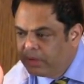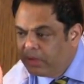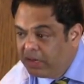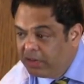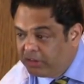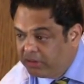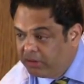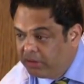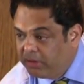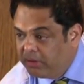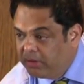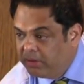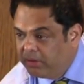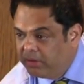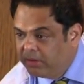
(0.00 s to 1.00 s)
Listen.
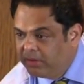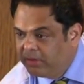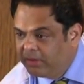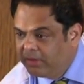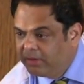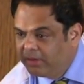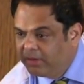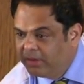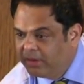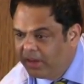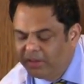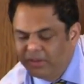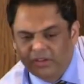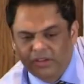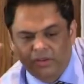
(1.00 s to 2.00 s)

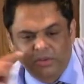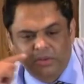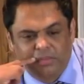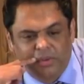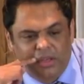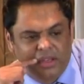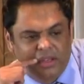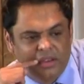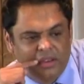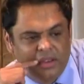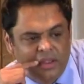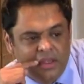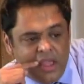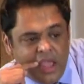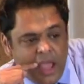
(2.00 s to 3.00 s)
Are you here with me?
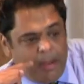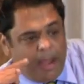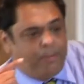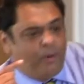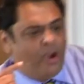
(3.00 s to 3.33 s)
My